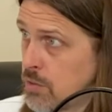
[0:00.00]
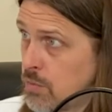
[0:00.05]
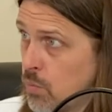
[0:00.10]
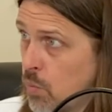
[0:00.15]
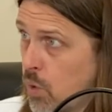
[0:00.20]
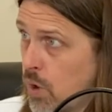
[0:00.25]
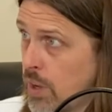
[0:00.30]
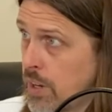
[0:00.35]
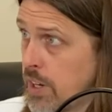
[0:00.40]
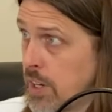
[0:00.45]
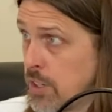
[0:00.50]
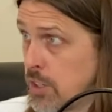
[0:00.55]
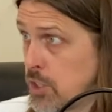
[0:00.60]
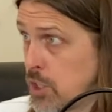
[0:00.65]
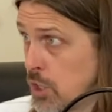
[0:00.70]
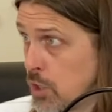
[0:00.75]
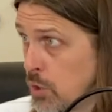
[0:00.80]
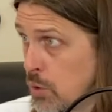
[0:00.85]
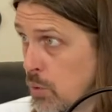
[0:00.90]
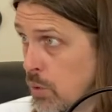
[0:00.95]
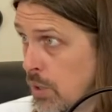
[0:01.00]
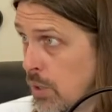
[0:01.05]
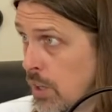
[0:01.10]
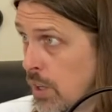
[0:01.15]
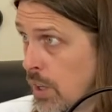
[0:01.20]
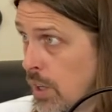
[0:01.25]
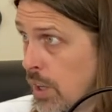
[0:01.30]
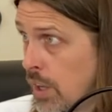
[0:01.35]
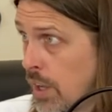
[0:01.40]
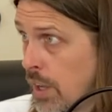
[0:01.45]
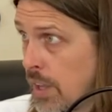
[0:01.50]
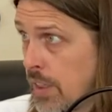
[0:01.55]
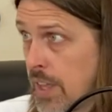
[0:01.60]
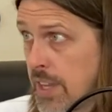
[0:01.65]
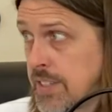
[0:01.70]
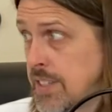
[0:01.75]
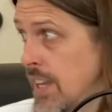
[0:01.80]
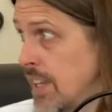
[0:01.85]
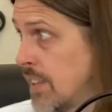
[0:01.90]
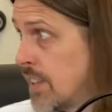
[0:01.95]
1 and 2, and
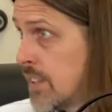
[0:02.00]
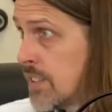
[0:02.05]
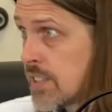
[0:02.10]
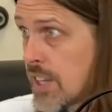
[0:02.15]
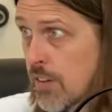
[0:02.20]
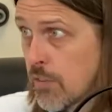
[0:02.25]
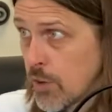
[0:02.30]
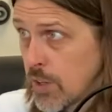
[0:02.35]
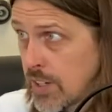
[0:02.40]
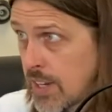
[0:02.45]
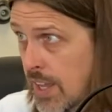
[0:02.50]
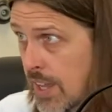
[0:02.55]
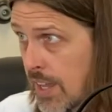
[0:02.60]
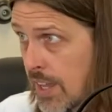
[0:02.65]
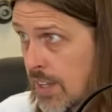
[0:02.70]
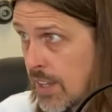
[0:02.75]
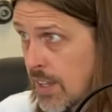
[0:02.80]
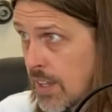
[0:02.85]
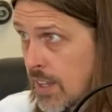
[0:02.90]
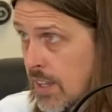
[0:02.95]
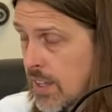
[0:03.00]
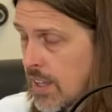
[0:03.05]
they take this every day.